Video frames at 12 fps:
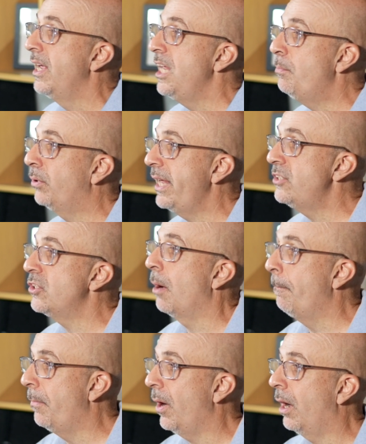he plays a
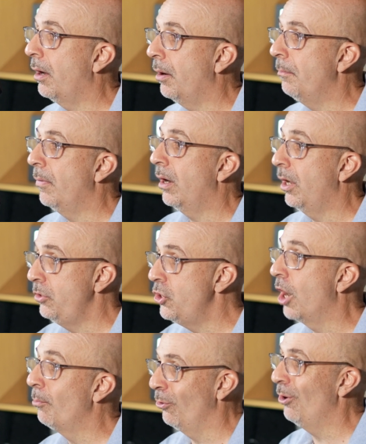
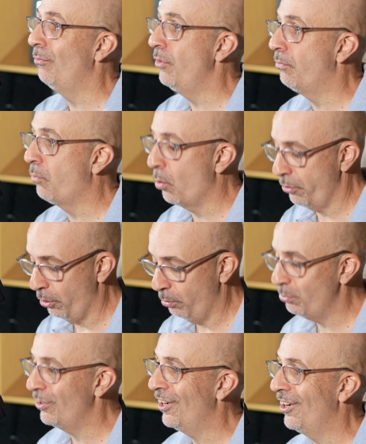number of the 4-note